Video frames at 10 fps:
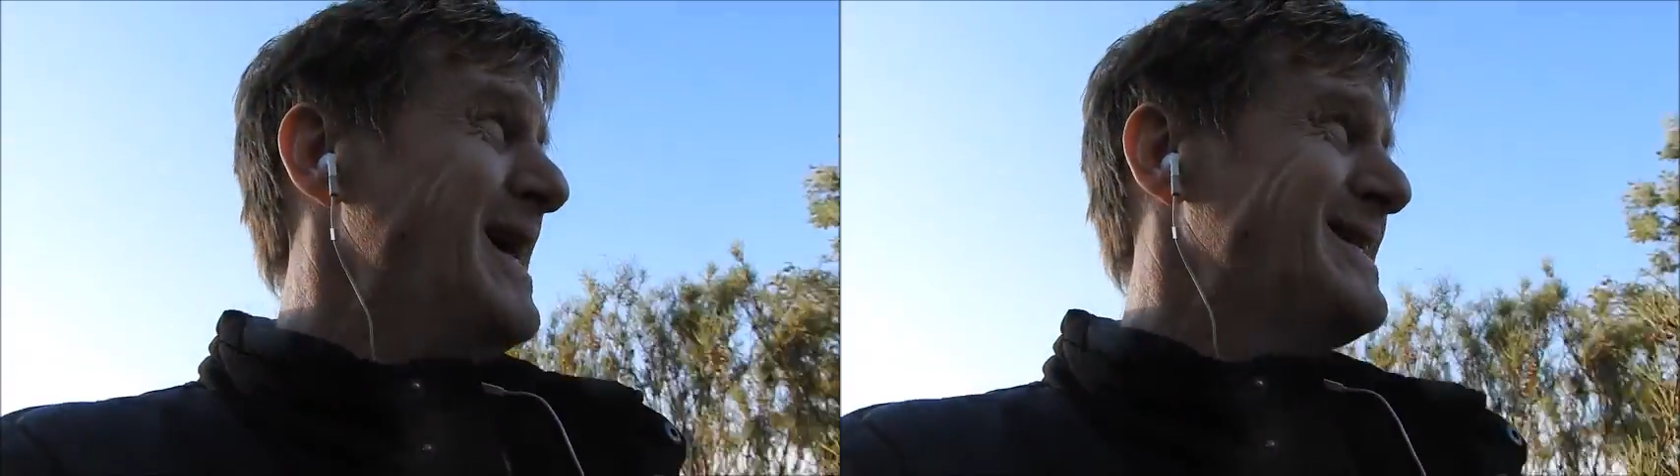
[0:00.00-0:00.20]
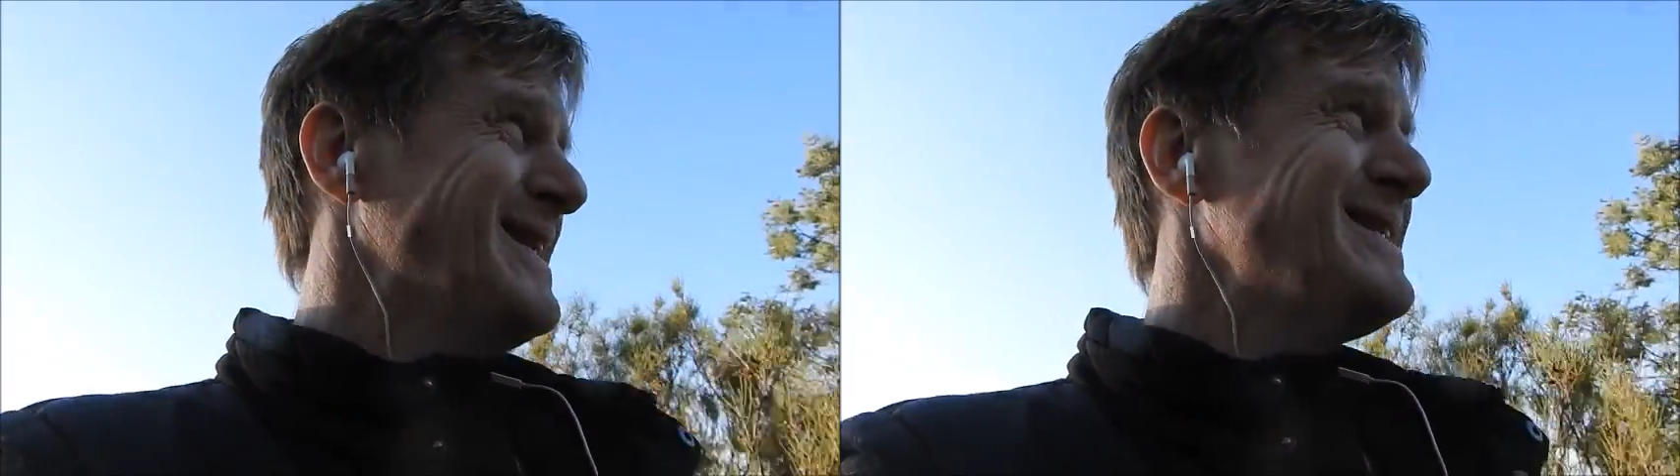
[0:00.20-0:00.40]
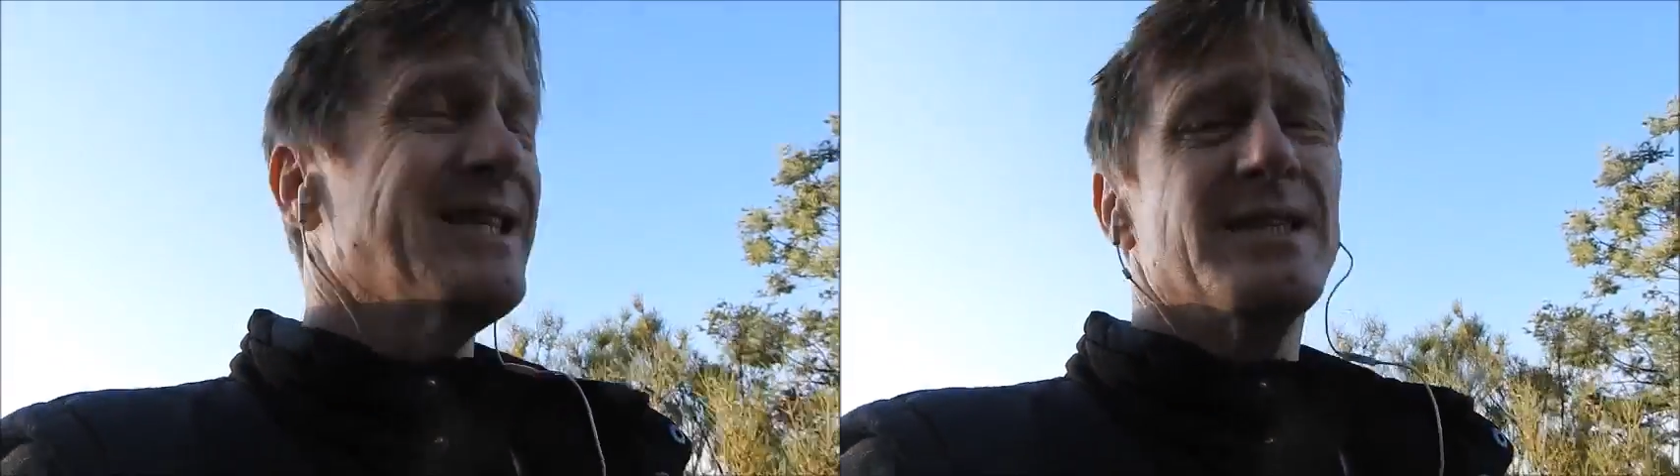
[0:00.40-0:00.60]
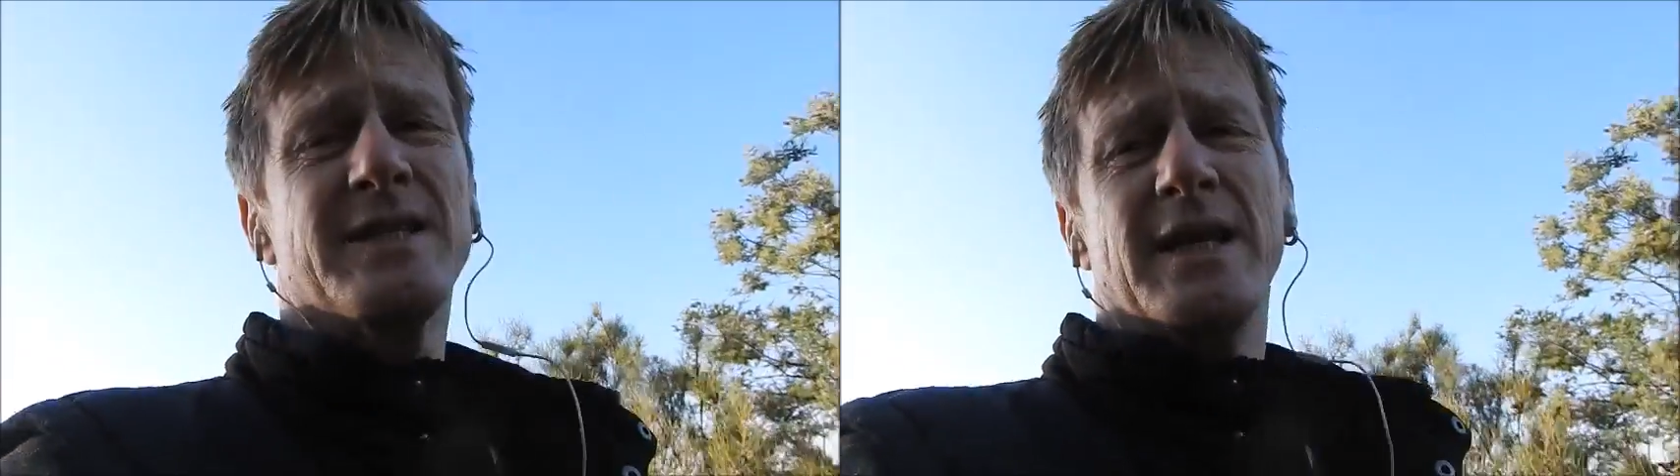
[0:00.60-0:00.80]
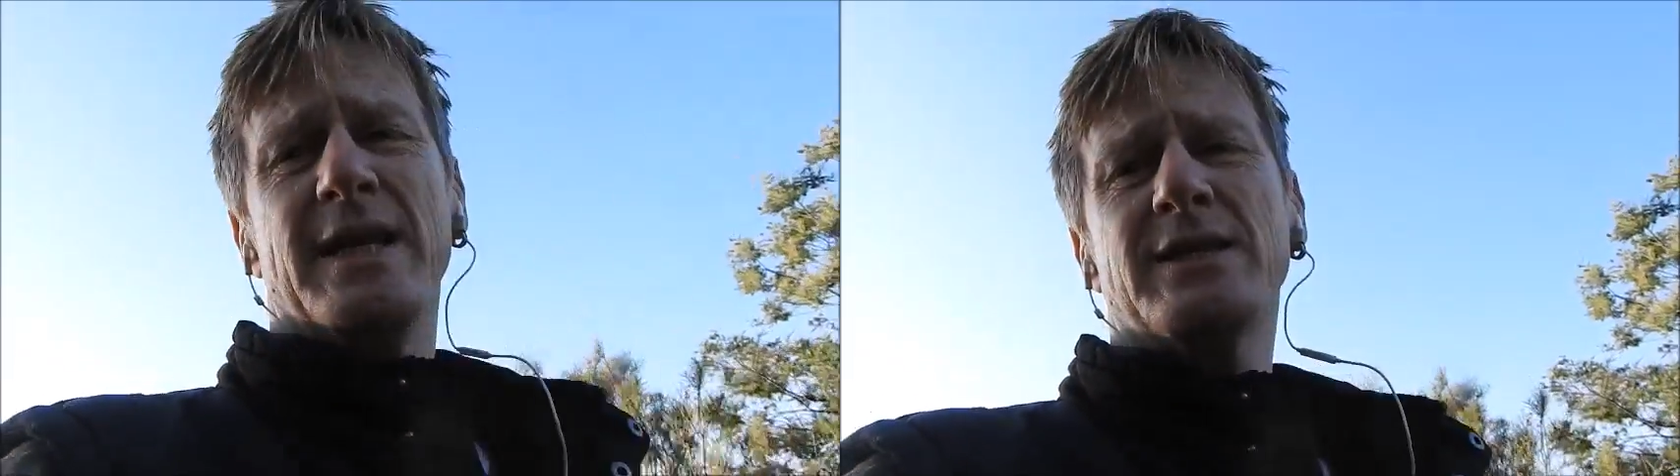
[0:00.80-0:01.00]

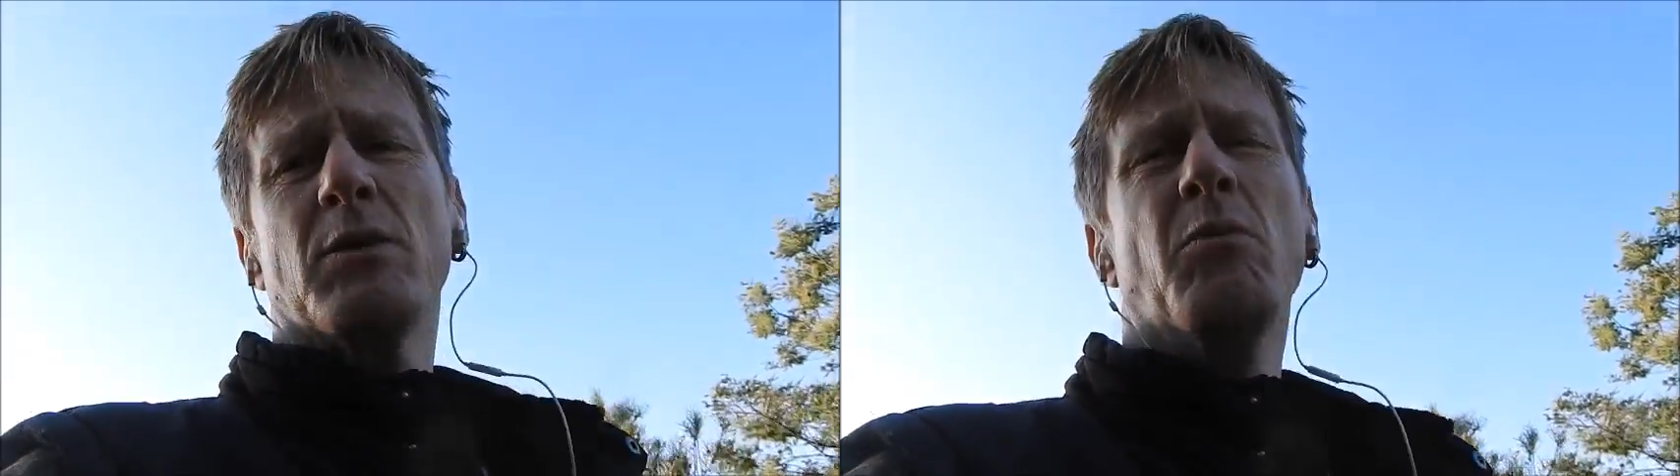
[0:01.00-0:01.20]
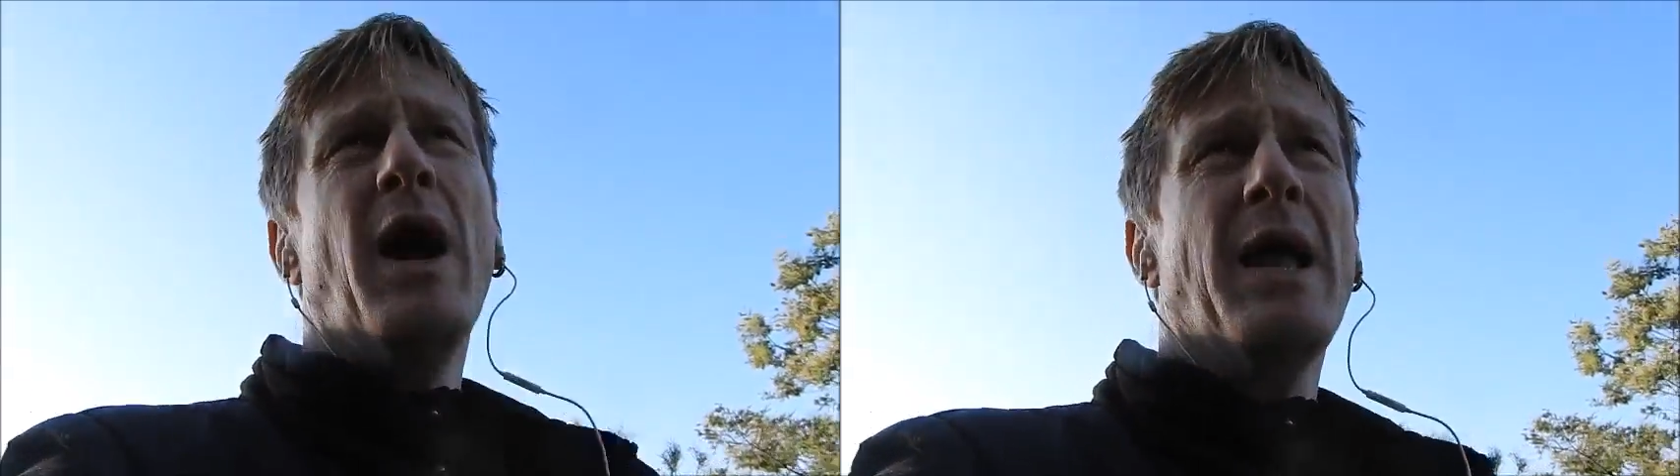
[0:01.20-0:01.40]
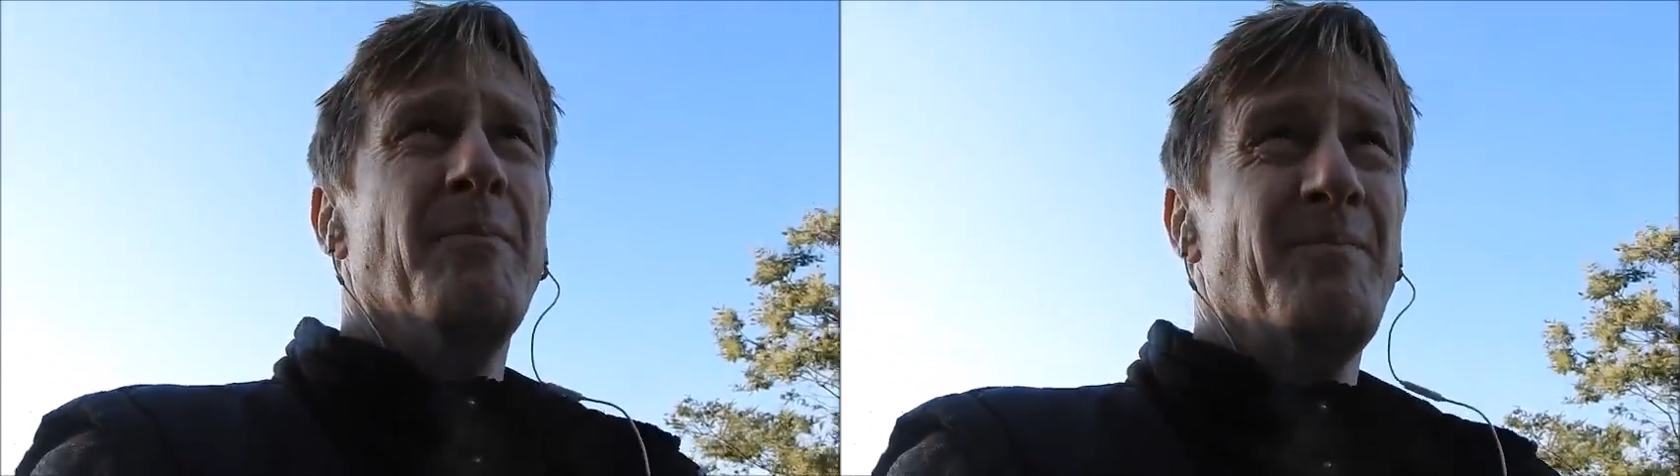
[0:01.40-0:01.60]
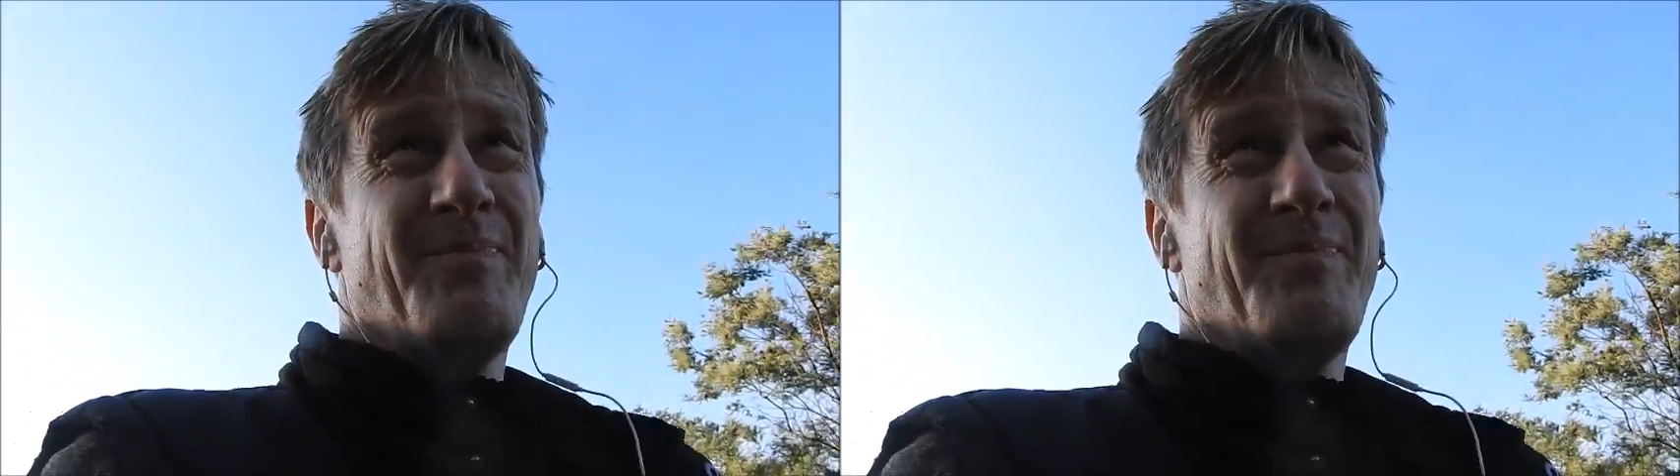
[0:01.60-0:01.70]
existence in some way.